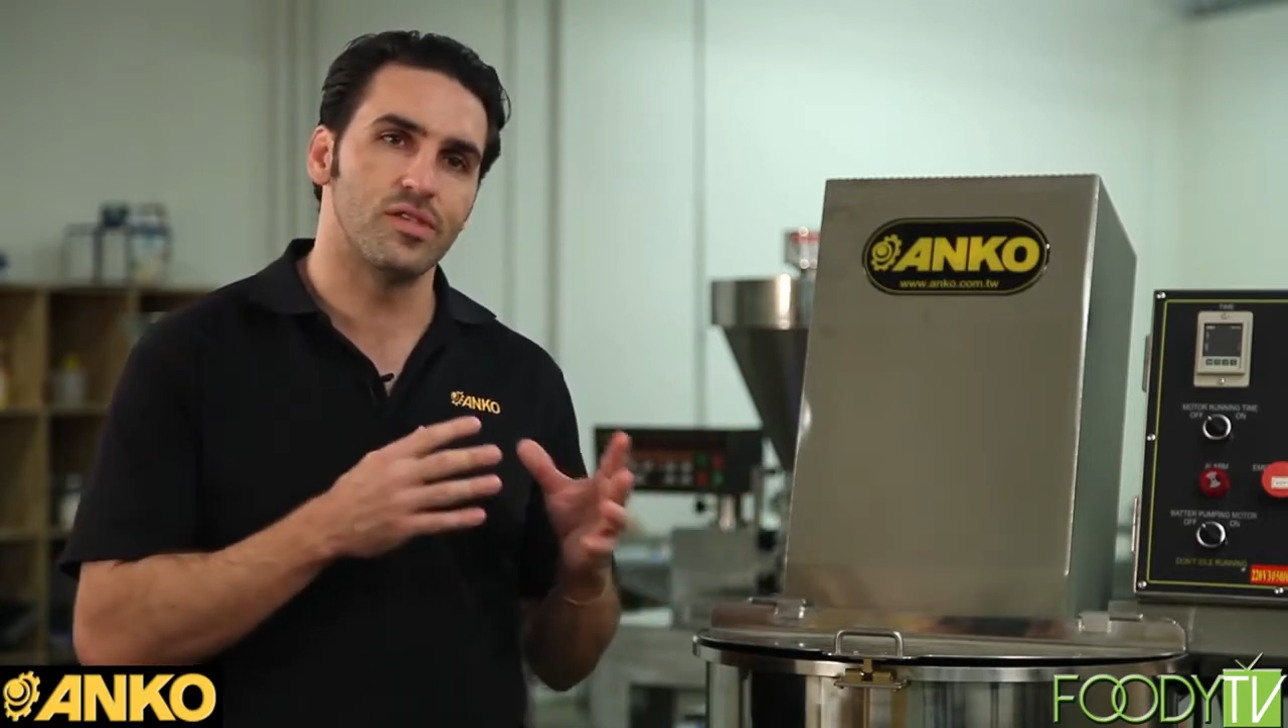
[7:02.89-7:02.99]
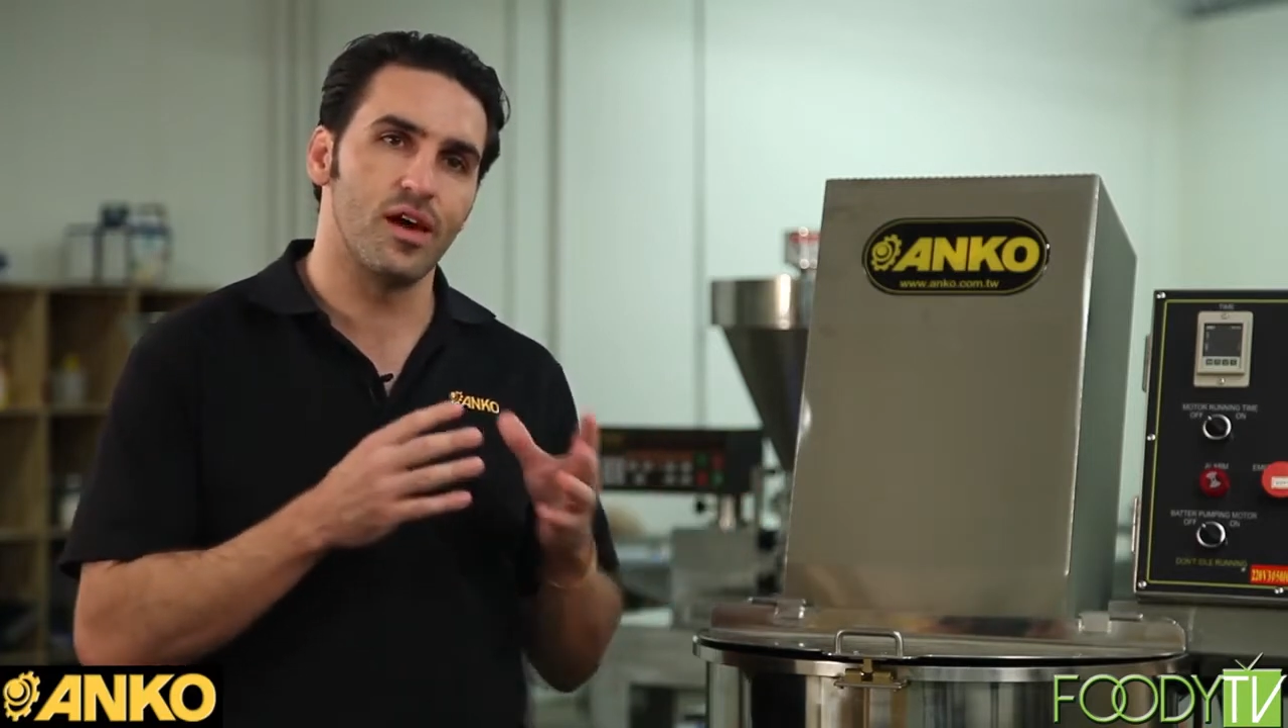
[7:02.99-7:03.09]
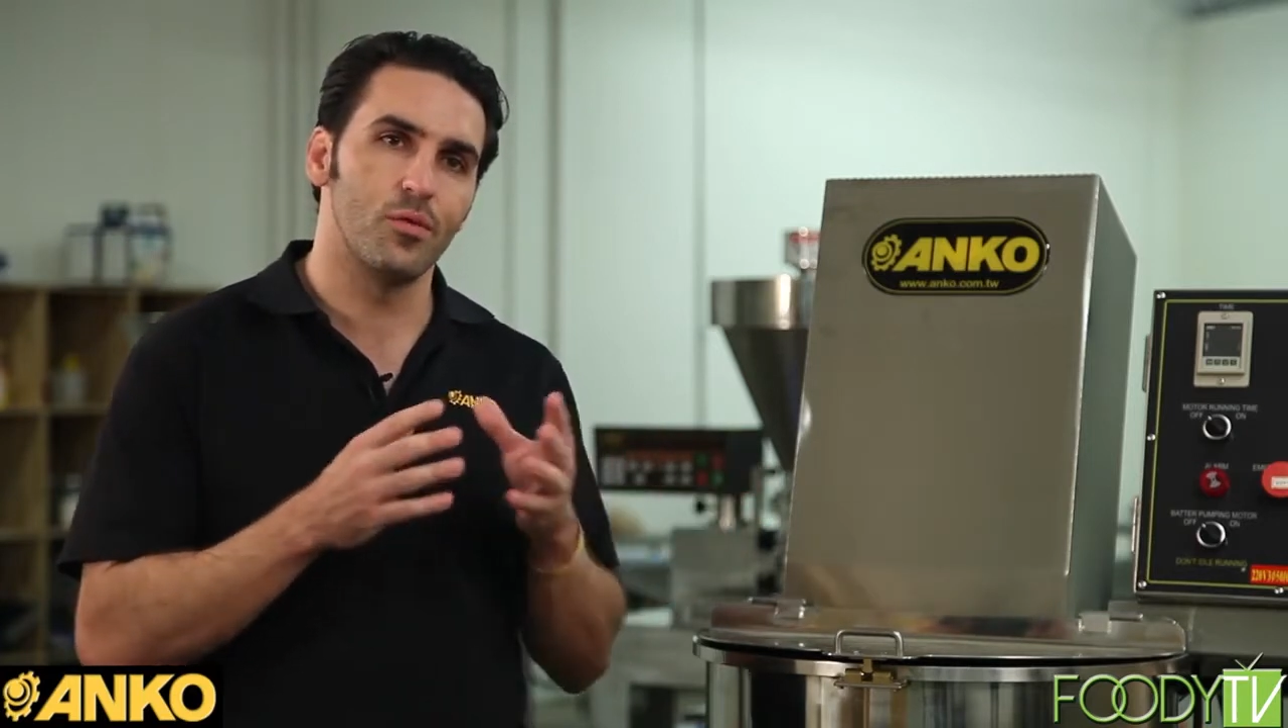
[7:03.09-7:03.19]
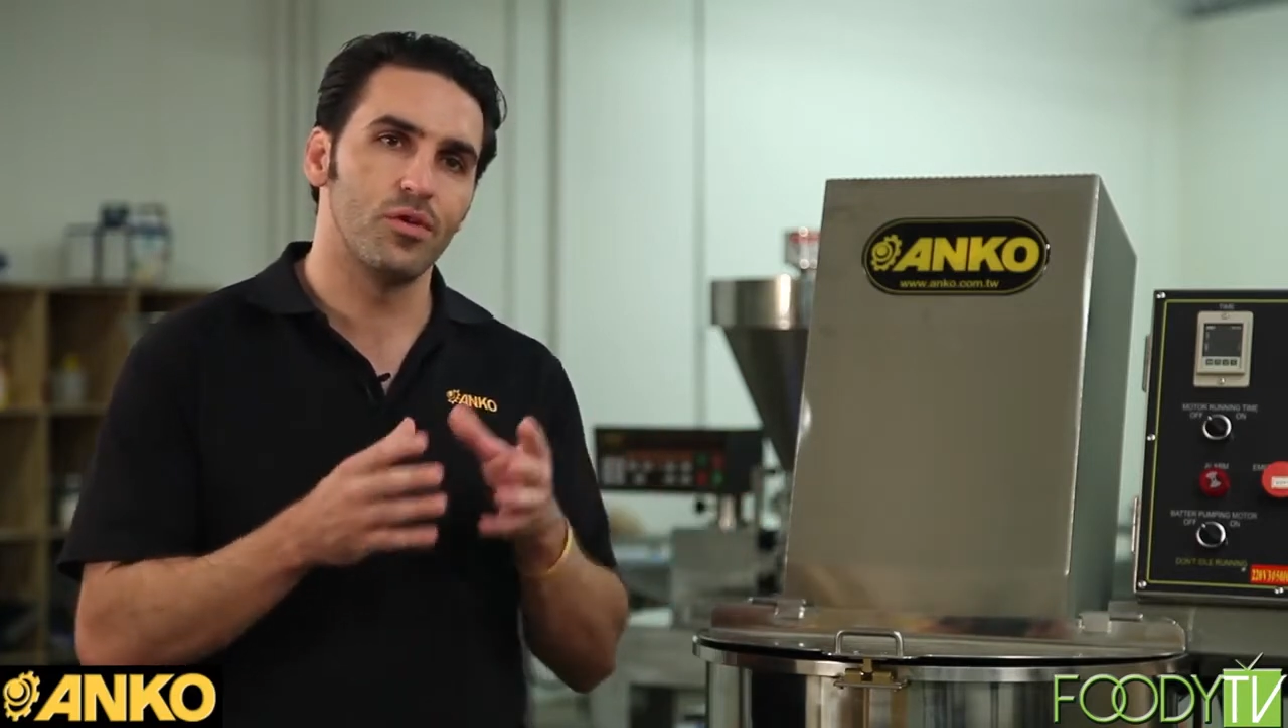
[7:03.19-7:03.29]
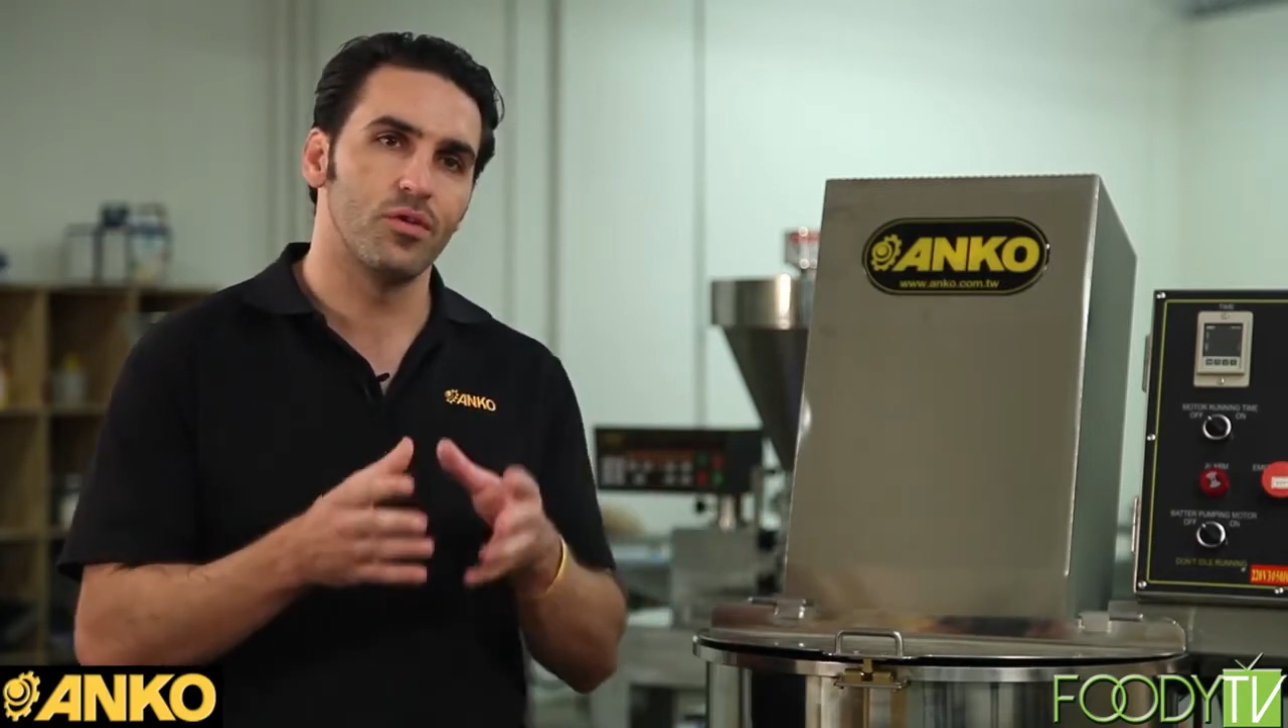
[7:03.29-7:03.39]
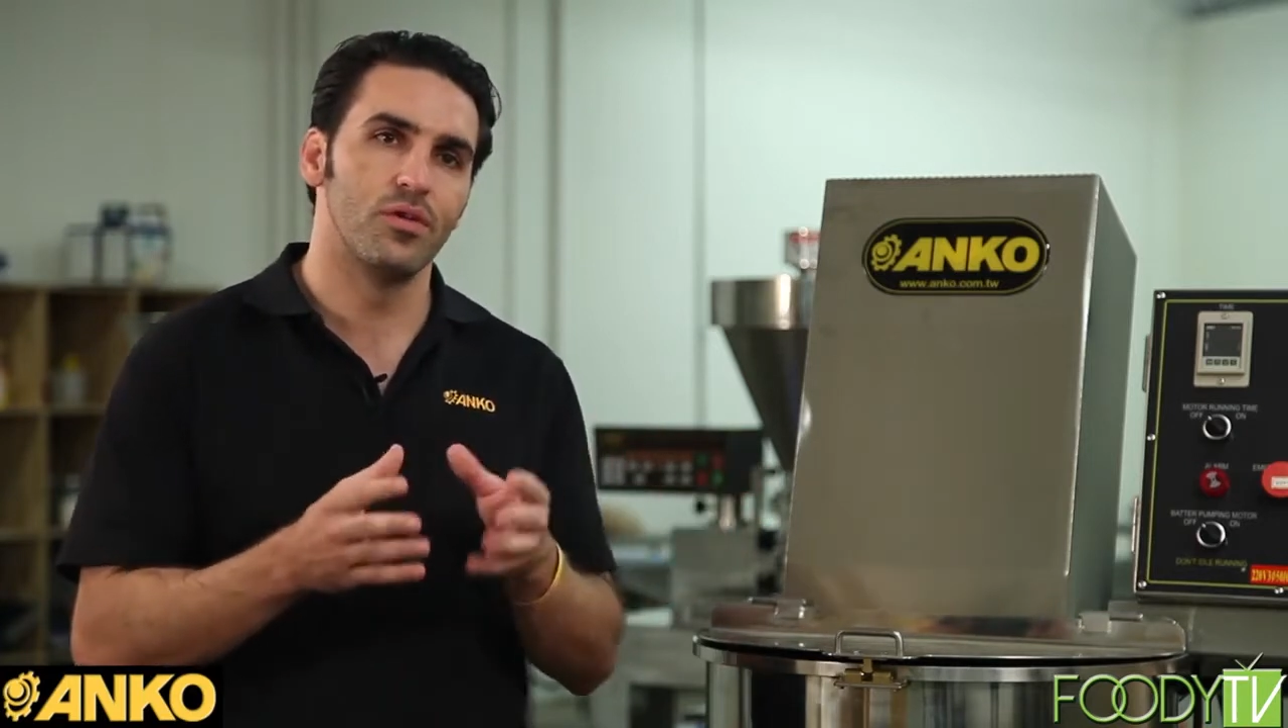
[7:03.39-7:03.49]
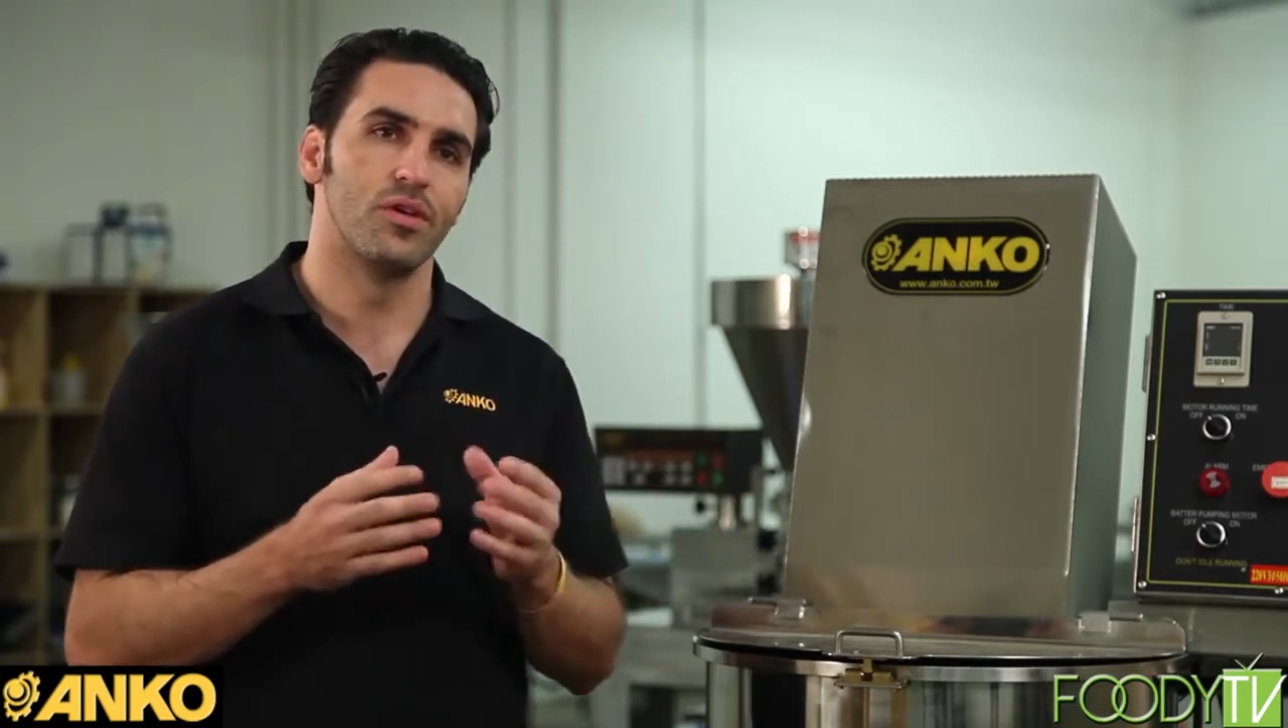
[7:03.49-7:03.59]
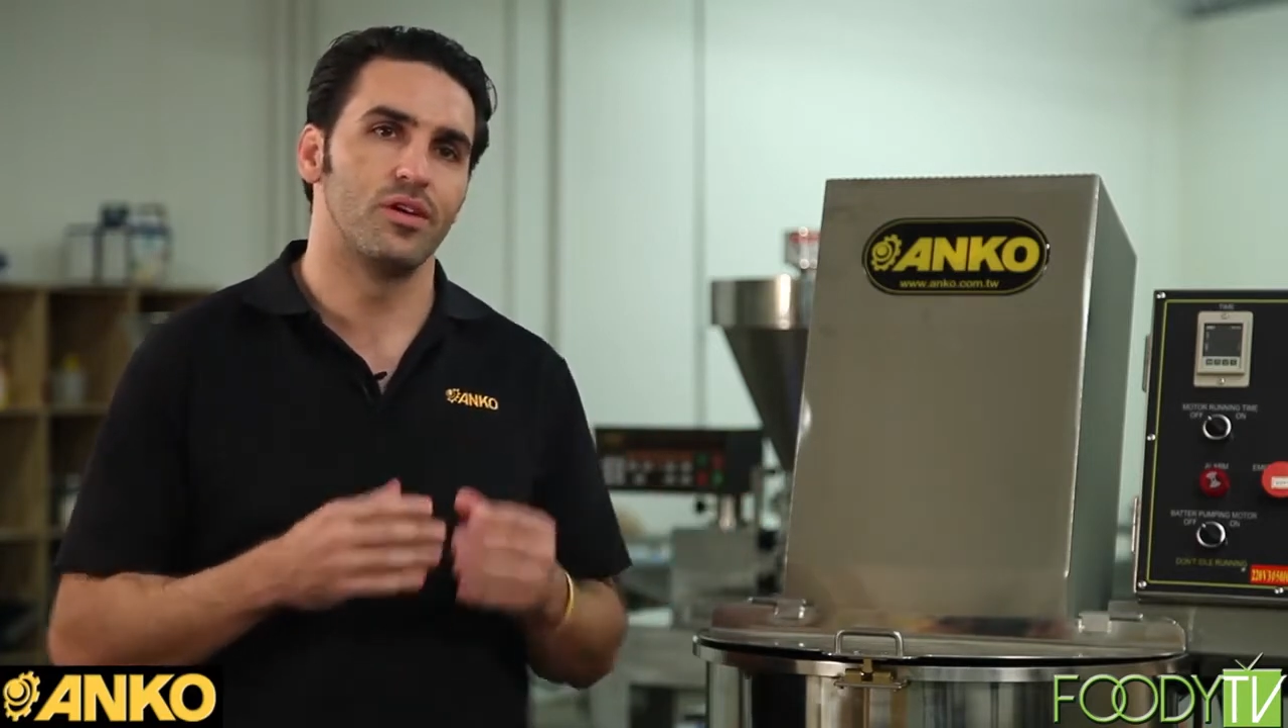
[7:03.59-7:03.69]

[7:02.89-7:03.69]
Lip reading: that will